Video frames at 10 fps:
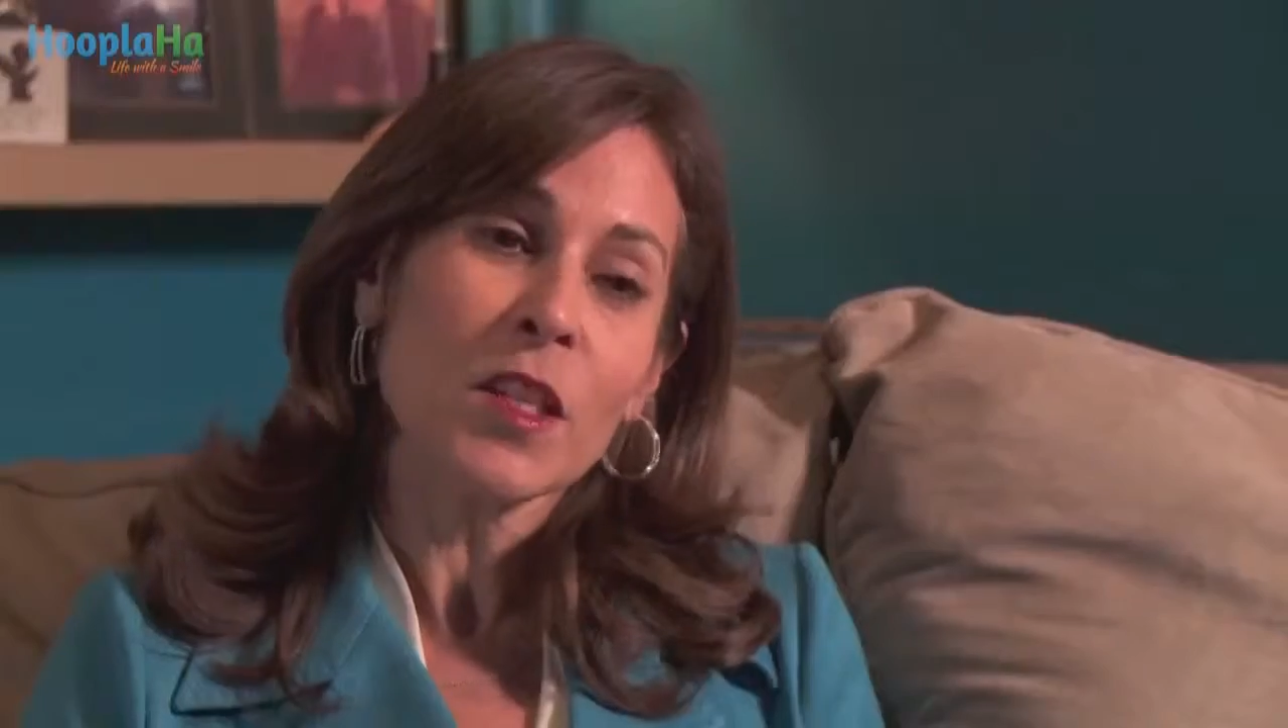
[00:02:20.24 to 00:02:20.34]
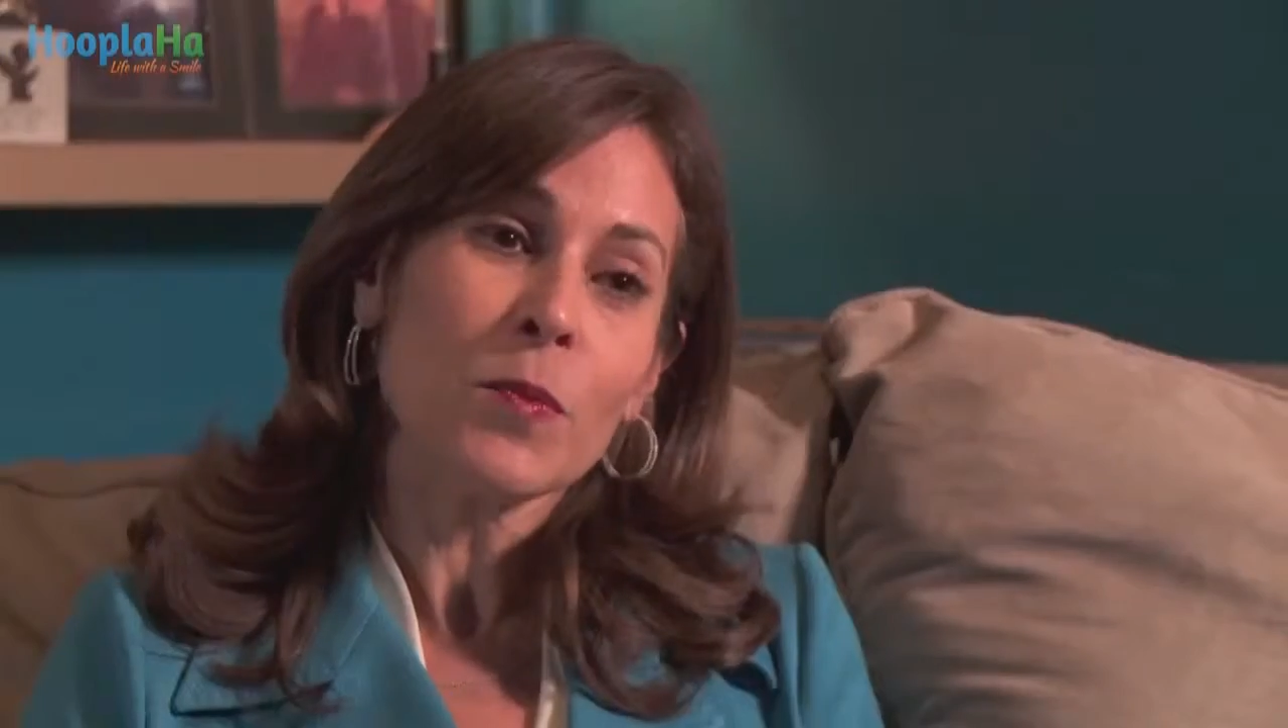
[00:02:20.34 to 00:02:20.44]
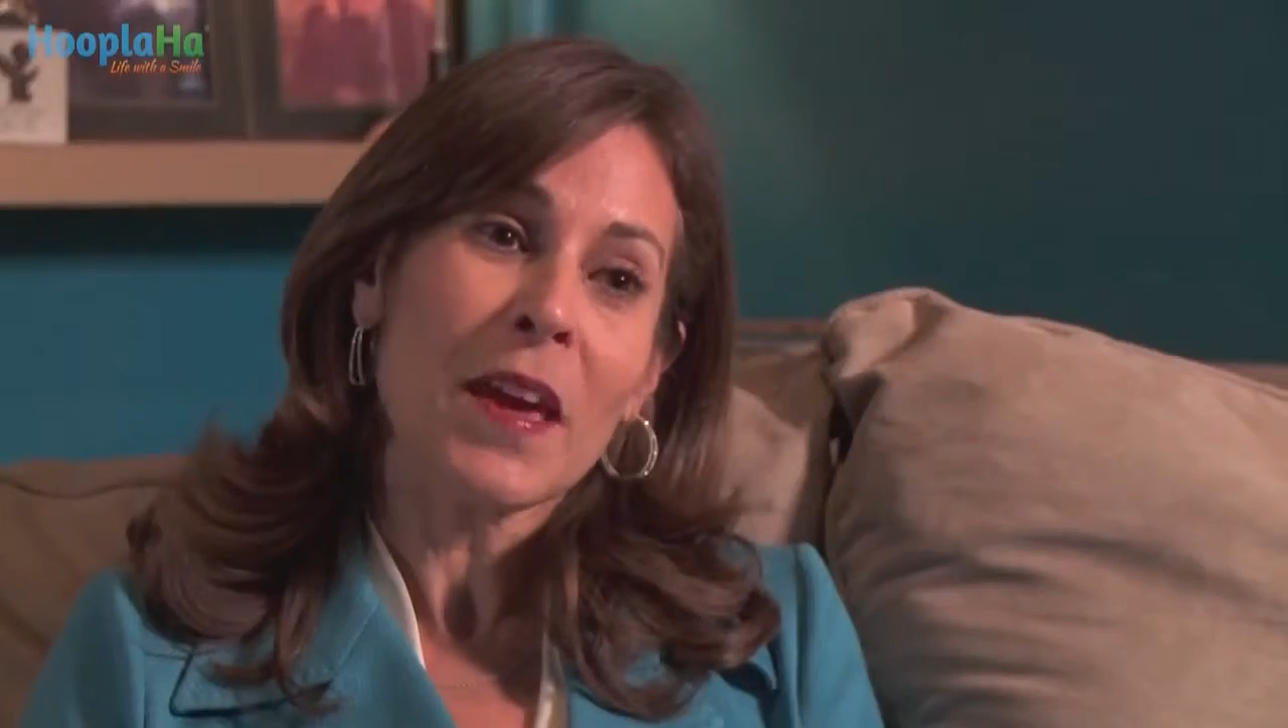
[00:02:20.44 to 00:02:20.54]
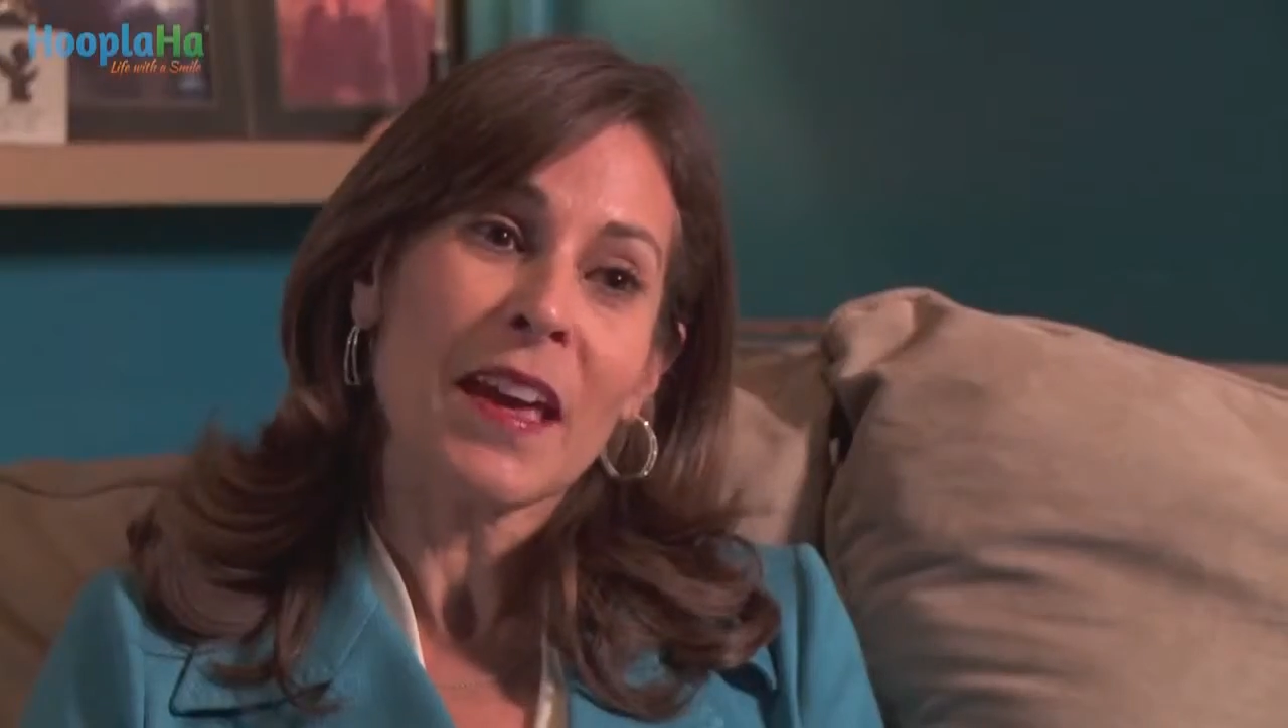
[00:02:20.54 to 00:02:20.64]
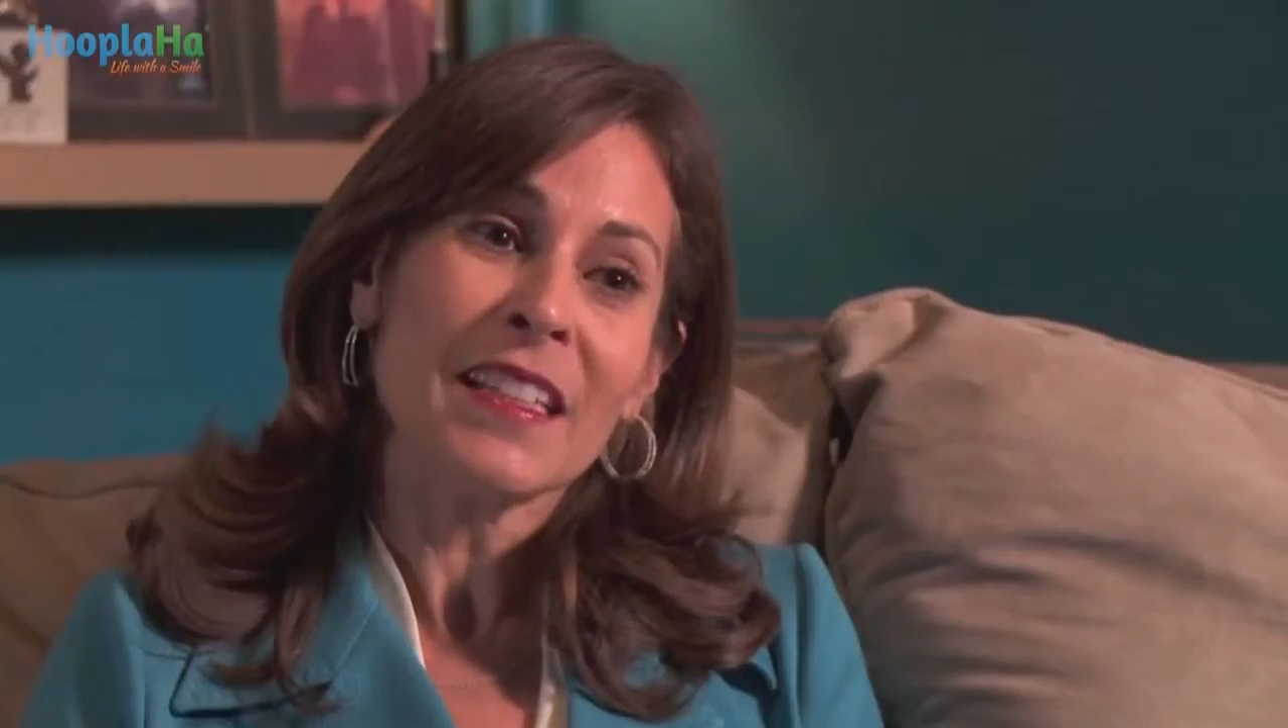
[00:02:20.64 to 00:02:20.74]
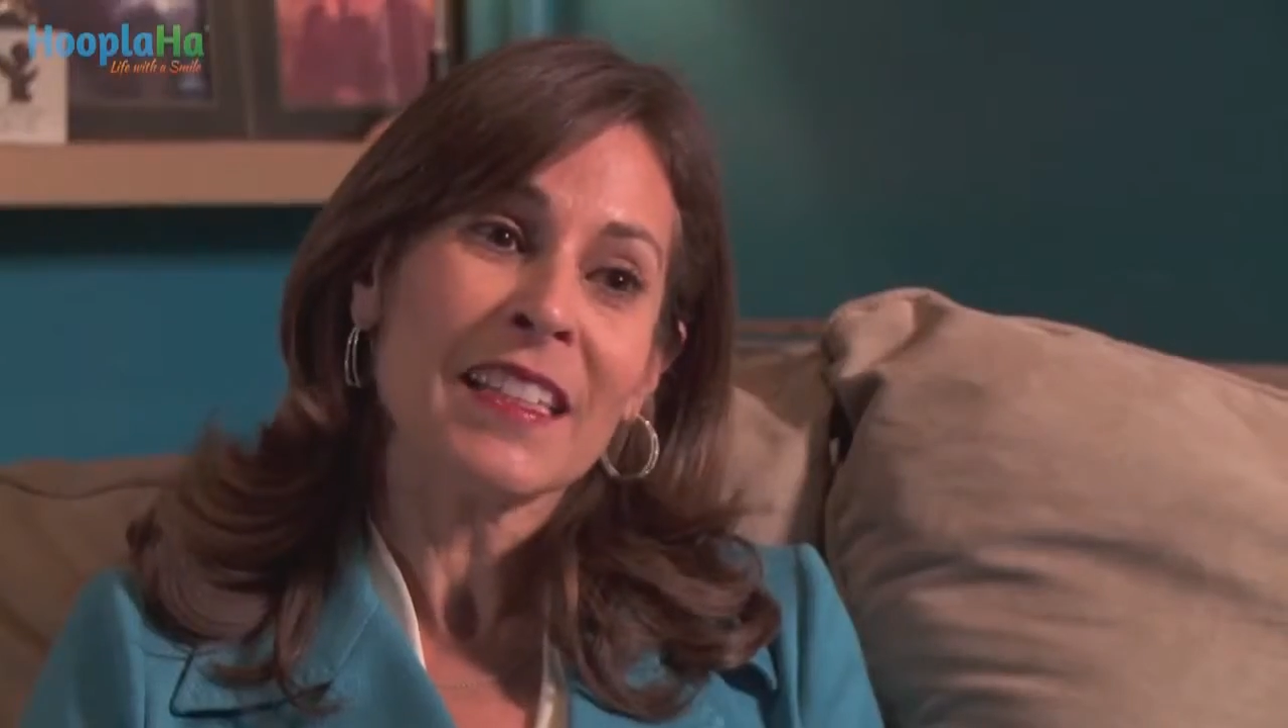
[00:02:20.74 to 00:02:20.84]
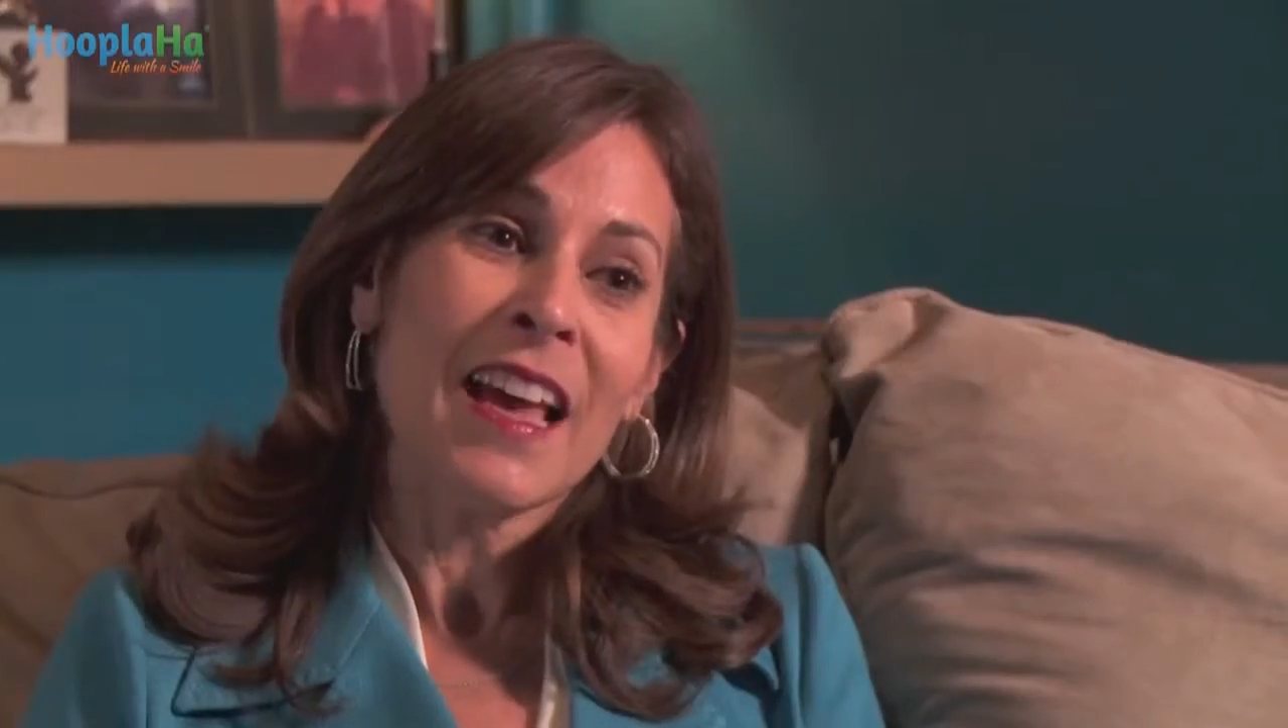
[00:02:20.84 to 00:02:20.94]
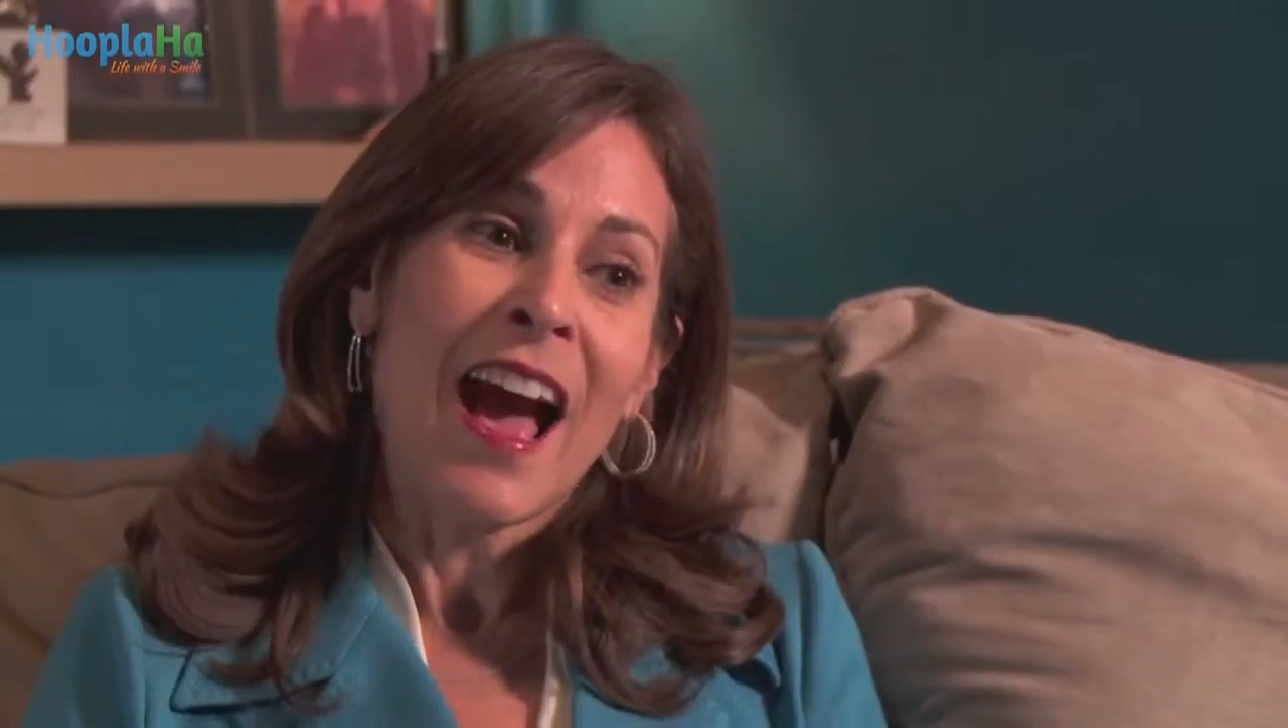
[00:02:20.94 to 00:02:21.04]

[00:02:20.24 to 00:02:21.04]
space,